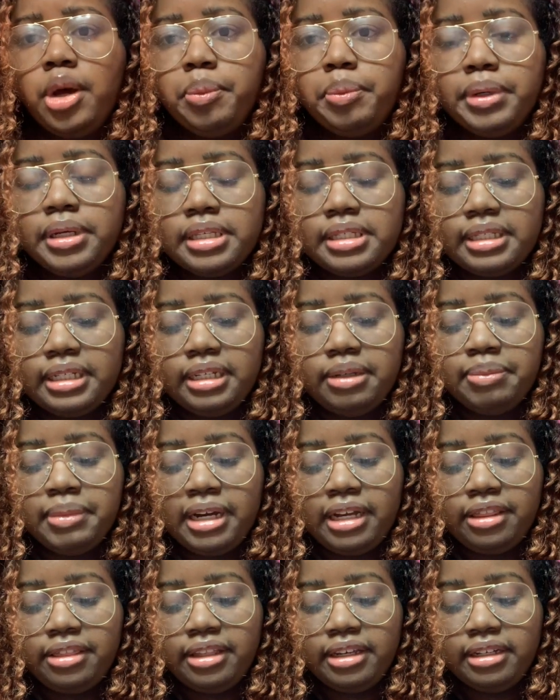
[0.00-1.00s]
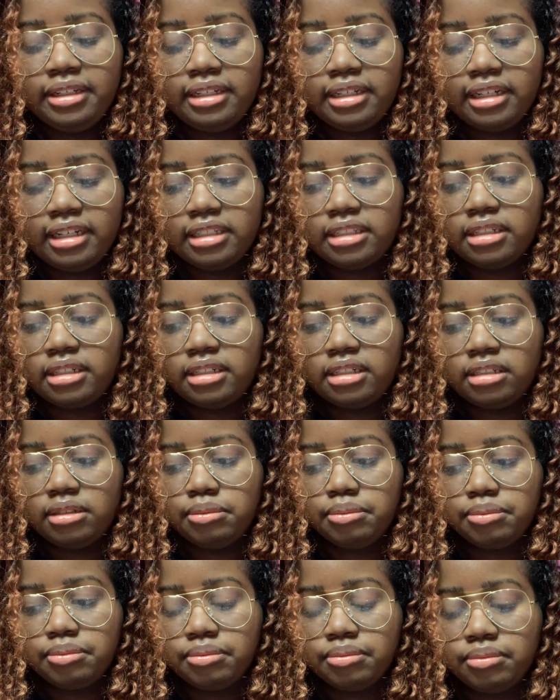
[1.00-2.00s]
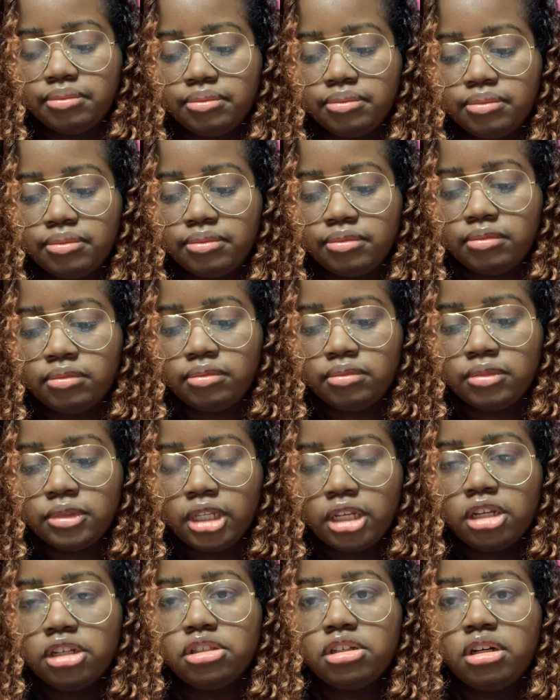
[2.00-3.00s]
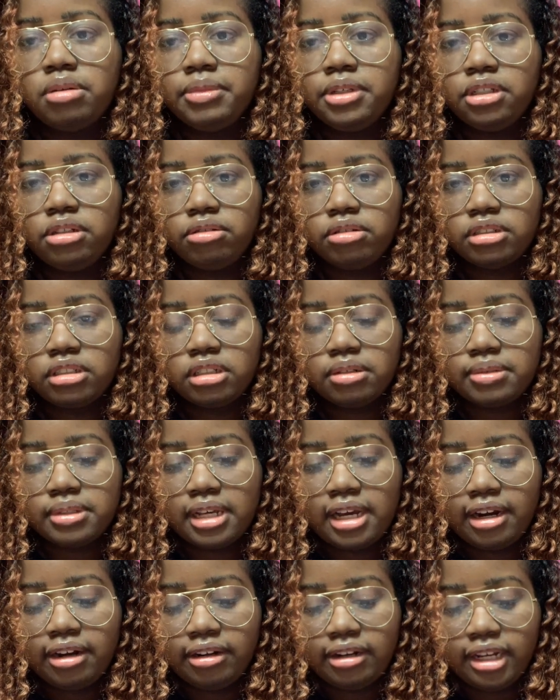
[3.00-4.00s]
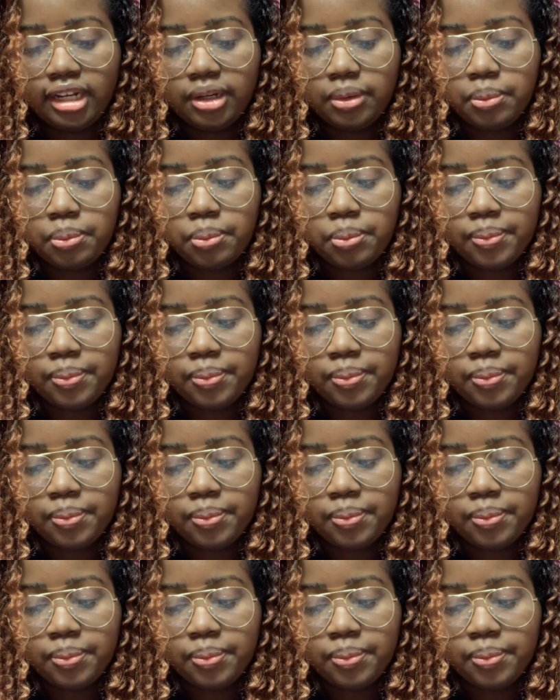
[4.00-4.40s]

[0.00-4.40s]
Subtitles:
But see, my thing is, you told me you were shipped Saturday.